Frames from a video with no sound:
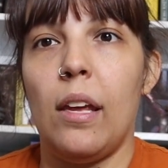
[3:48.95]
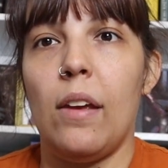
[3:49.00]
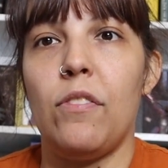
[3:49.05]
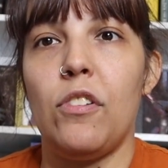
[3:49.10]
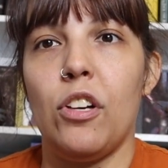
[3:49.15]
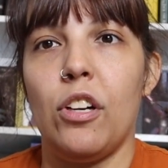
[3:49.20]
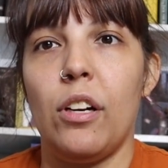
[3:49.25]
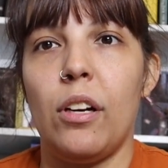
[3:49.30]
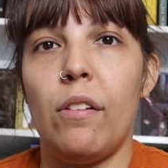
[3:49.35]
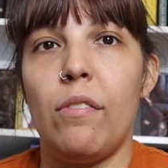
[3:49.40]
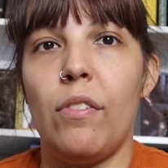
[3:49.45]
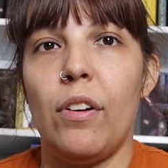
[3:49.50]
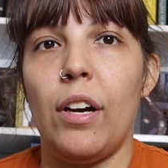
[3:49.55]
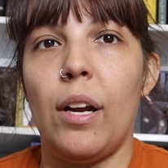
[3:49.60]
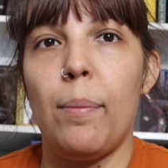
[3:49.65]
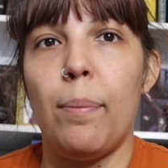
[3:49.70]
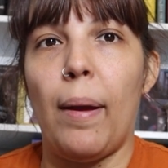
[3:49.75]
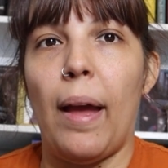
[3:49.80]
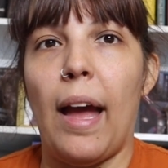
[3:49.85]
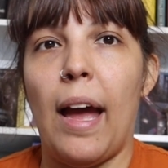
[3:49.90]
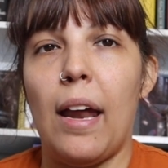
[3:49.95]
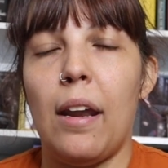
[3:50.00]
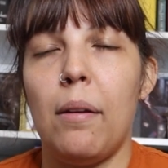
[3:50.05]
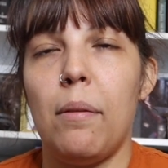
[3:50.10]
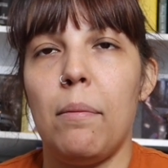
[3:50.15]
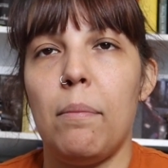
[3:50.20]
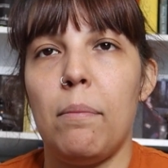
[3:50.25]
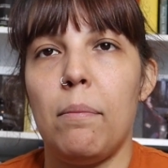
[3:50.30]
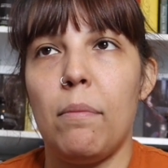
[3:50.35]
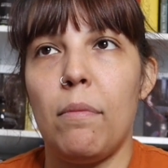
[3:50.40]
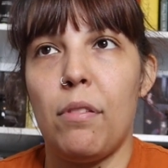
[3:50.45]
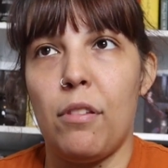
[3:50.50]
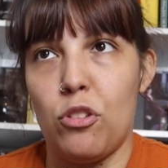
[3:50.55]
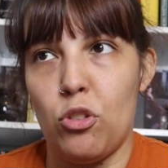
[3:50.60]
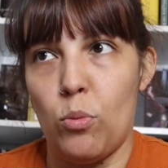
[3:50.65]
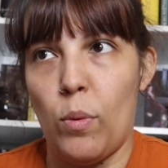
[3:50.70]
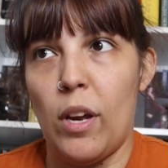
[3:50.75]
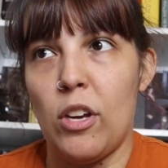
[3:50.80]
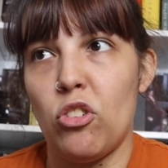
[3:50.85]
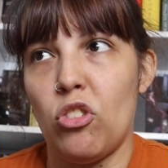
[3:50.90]
if you're in a very bad
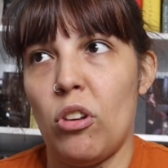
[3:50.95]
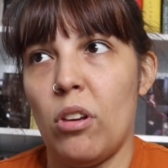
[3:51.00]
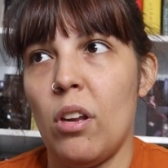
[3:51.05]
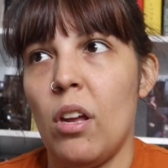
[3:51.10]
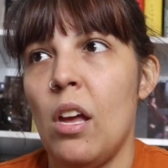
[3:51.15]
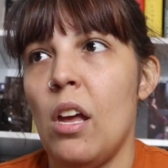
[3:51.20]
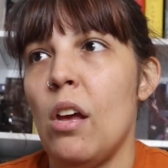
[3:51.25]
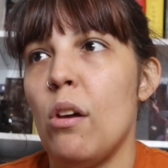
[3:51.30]
situation.